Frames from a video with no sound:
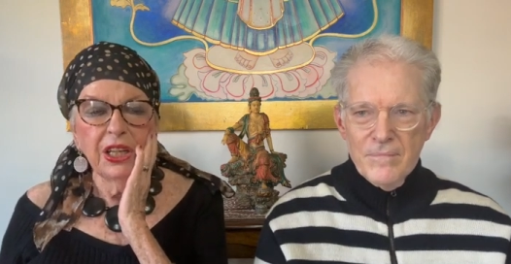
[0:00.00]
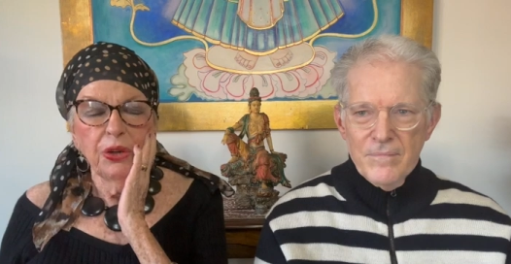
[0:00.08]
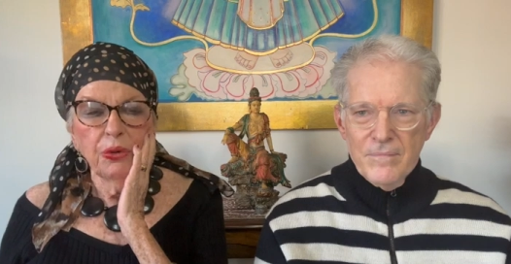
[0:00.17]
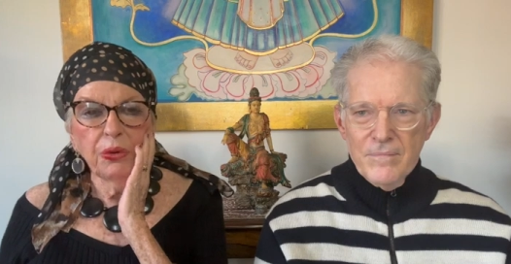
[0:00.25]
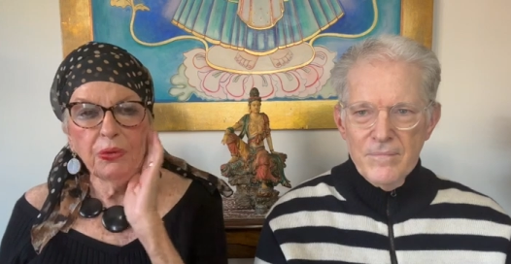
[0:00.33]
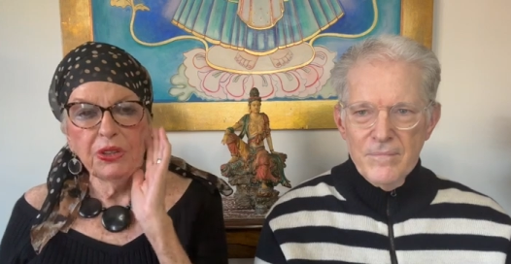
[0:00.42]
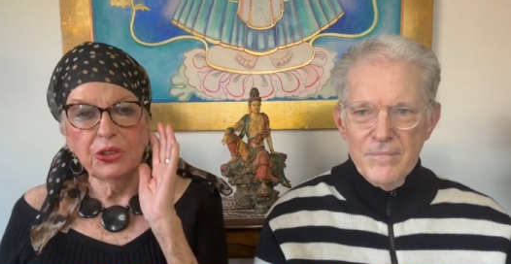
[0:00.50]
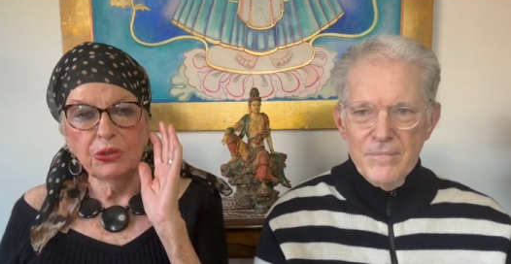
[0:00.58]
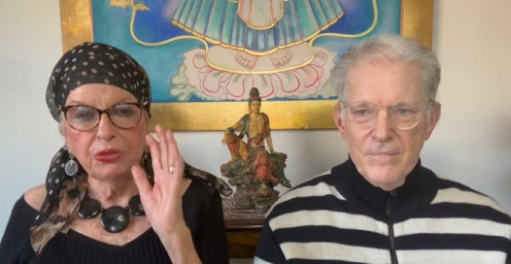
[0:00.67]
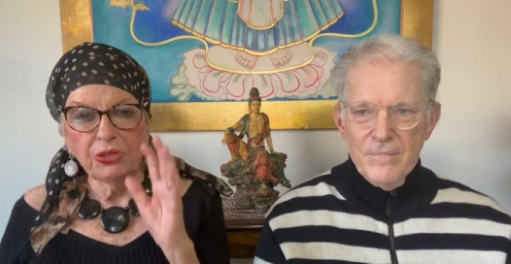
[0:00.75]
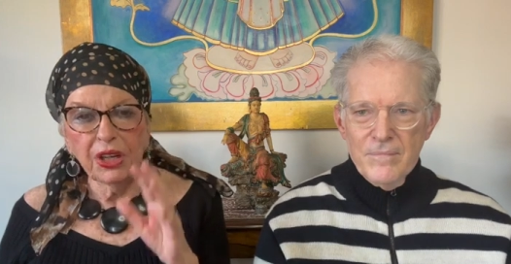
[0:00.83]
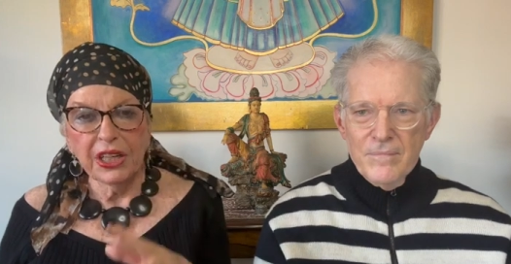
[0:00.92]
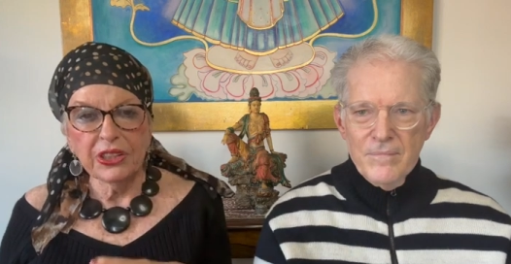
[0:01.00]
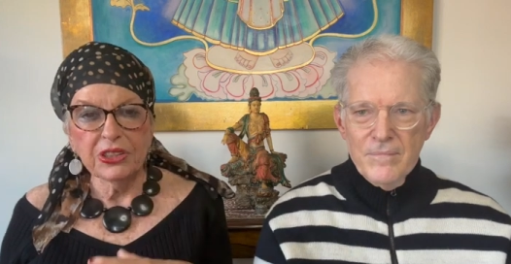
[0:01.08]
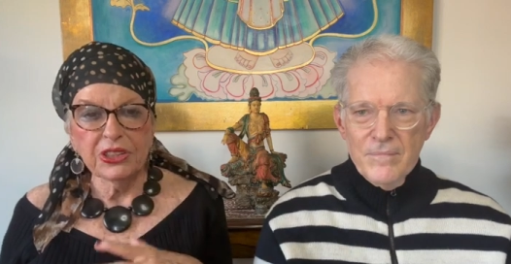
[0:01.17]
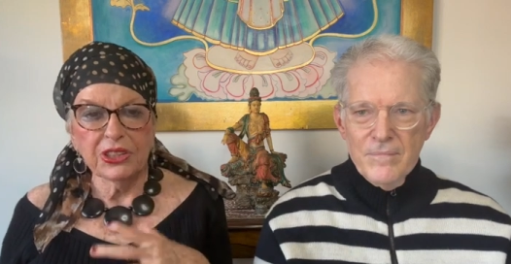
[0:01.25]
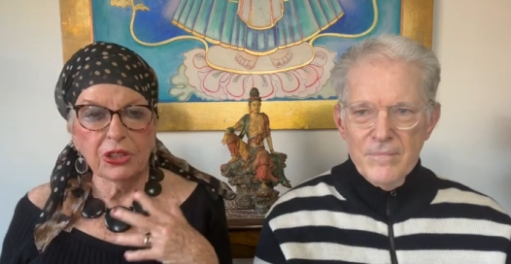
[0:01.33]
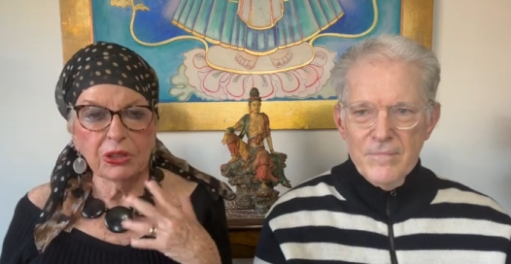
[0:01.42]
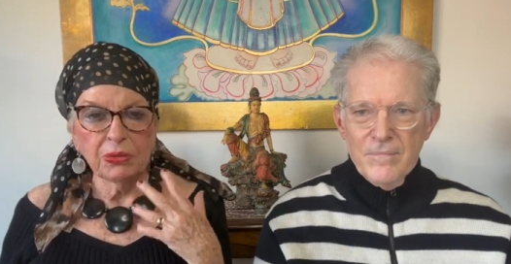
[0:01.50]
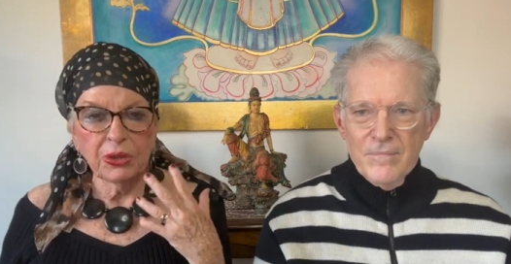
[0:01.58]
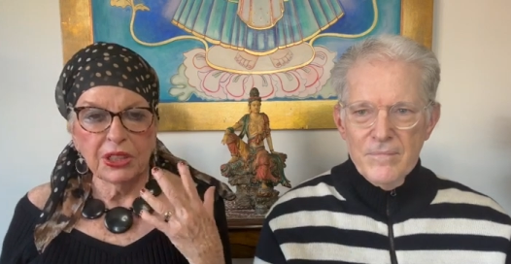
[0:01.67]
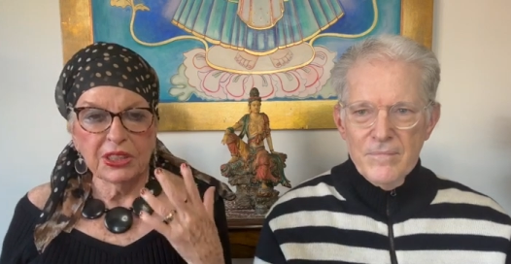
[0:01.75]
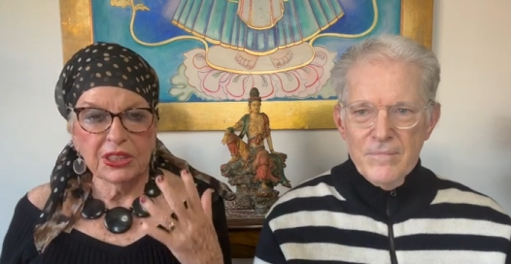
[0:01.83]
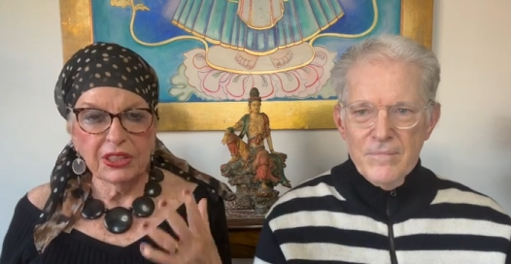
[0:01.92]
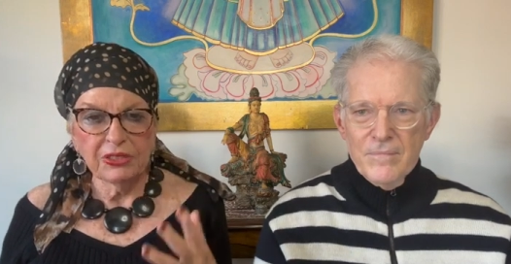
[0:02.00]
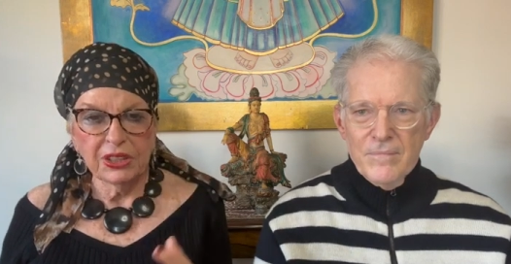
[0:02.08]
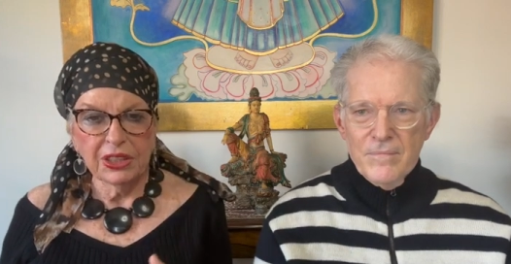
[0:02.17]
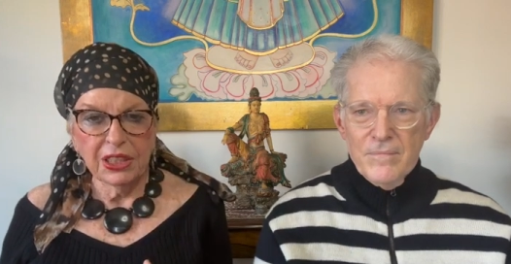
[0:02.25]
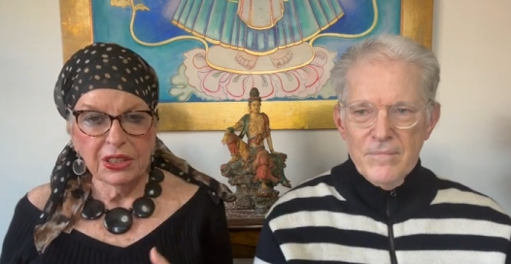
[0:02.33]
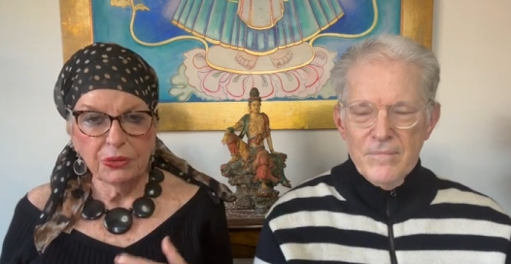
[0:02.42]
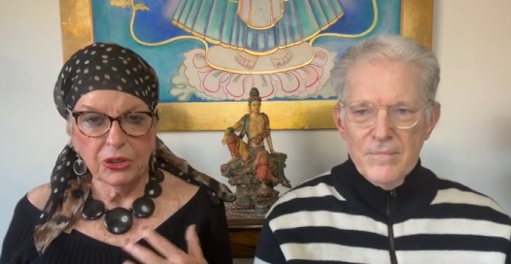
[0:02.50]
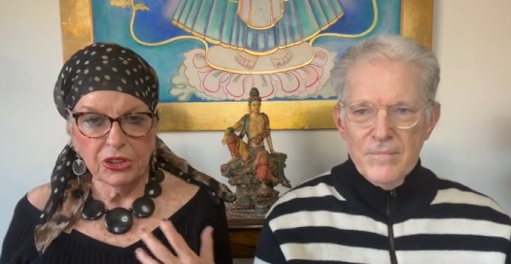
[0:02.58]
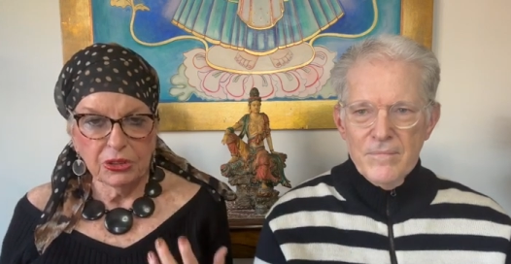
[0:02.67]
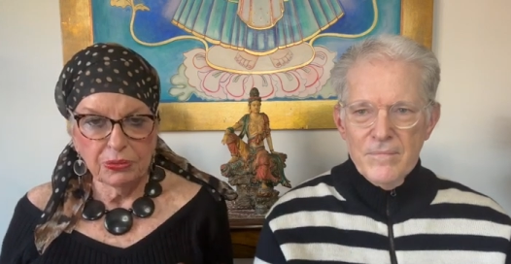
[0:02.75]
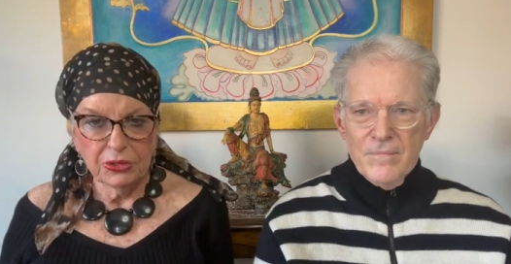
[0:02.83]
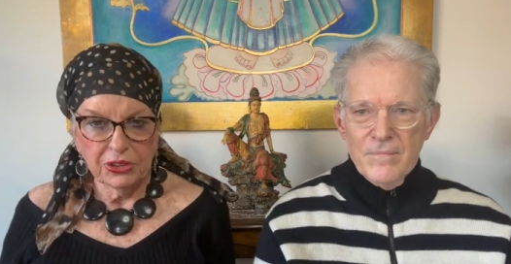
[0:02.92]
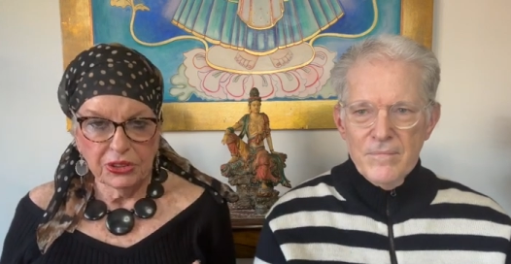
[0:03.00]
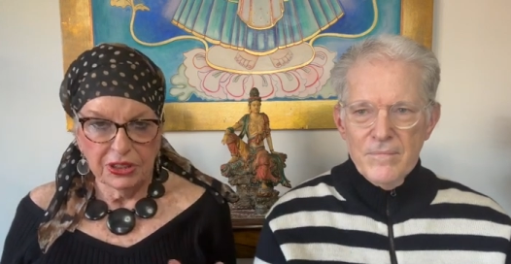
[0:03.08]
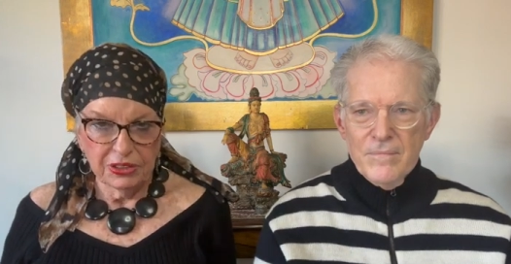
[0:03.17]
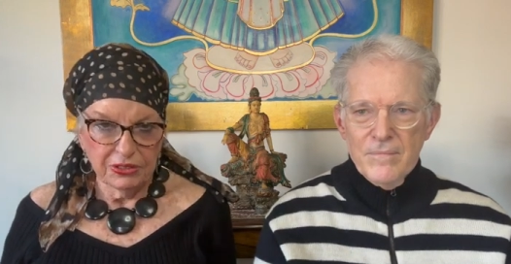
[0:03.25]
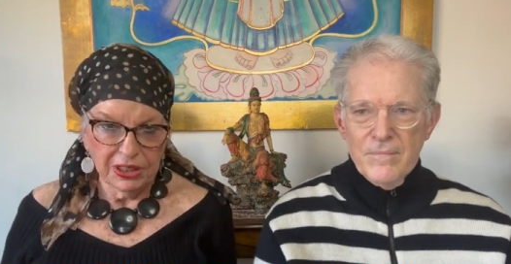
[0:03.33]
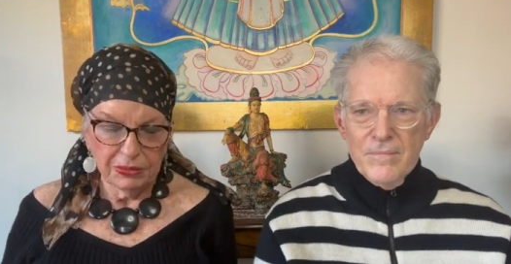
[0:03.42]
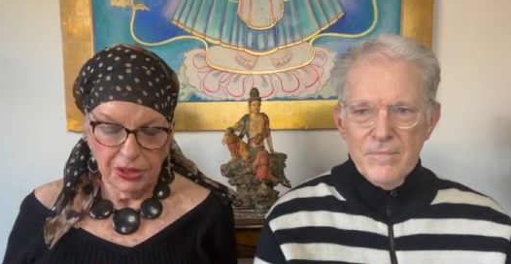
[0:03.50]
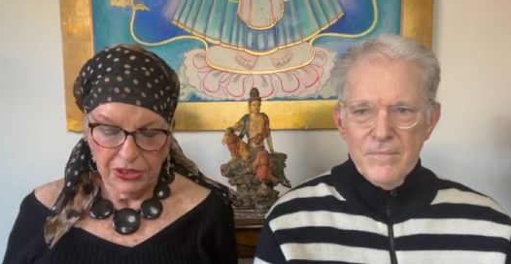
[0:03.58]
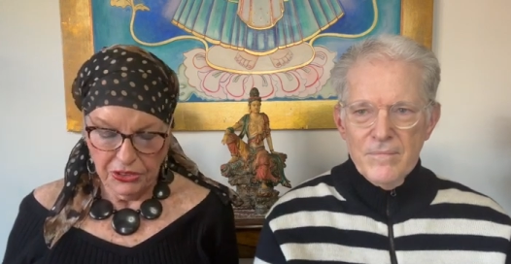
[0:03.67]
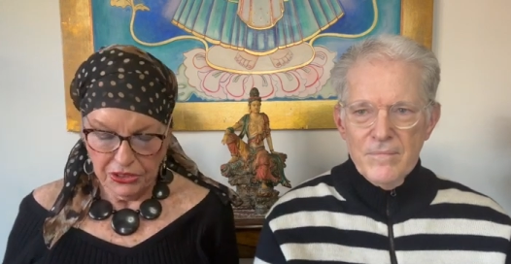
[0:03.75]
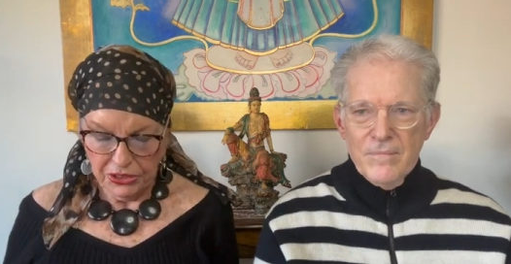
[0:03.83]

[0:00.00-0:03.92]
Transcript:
Speaker 1: where we do fire ceremonies every day and worship to the Divine Mother.